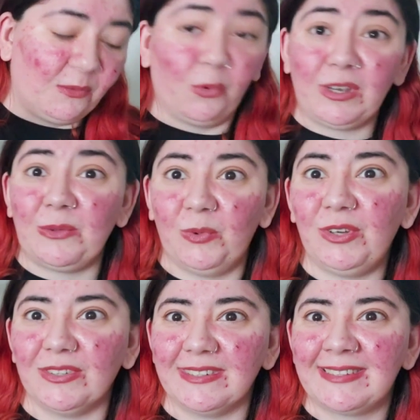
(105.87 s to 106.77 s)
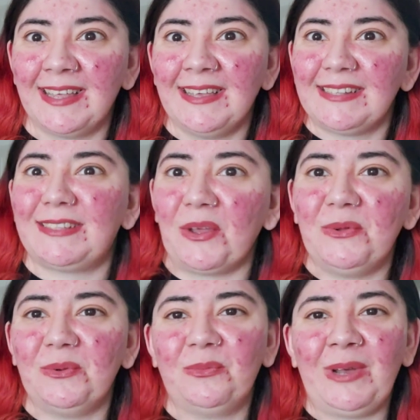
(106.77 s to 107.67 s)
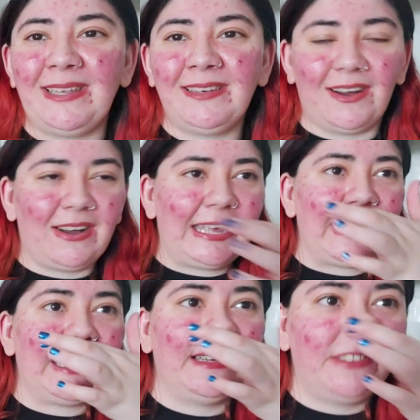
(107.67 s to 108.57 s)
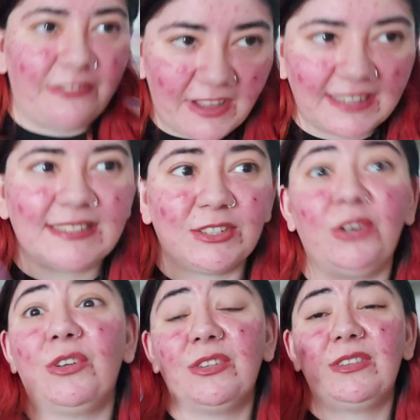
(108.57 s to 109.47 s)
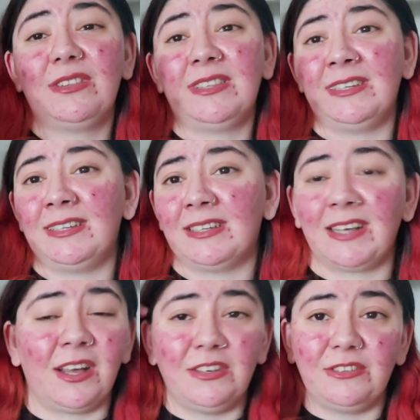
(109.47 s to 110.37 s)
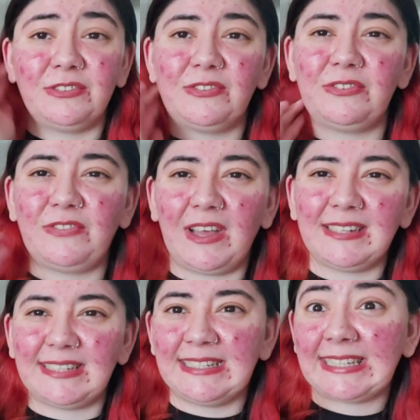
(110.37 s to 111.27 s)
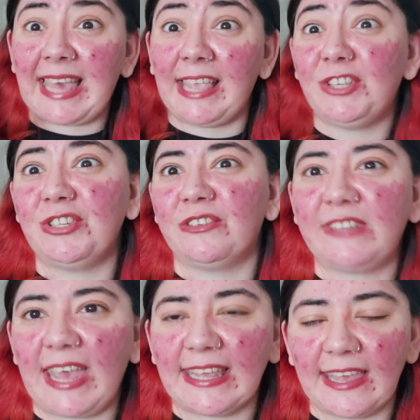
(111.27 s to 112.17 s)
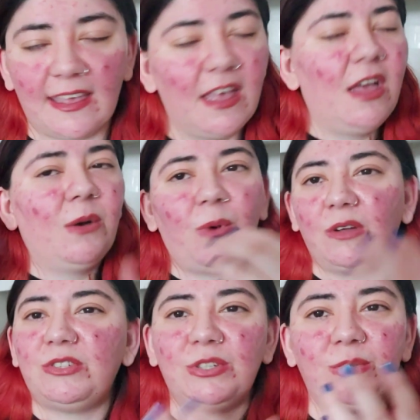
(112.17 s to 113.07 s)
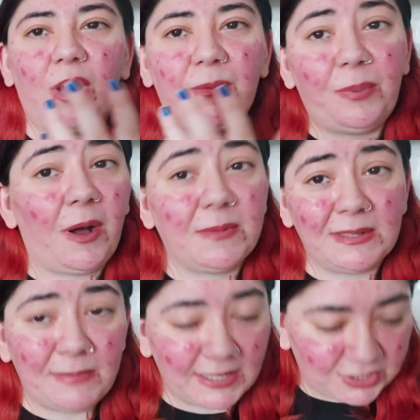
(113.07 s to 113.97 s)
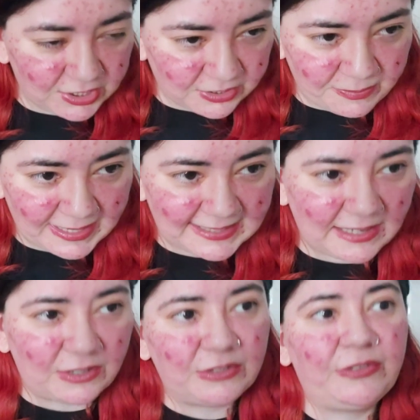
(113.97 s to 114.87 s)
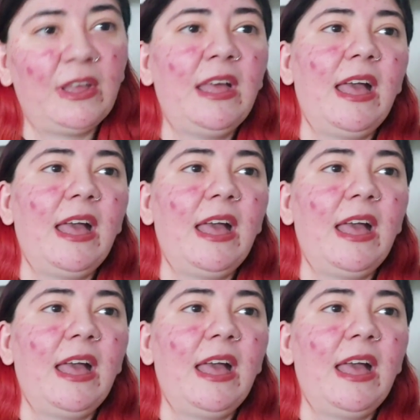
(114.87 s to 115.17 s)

what it was. So when I first got the kind of first indication of getting it, what I'll do, I'll put up some pictures of myself.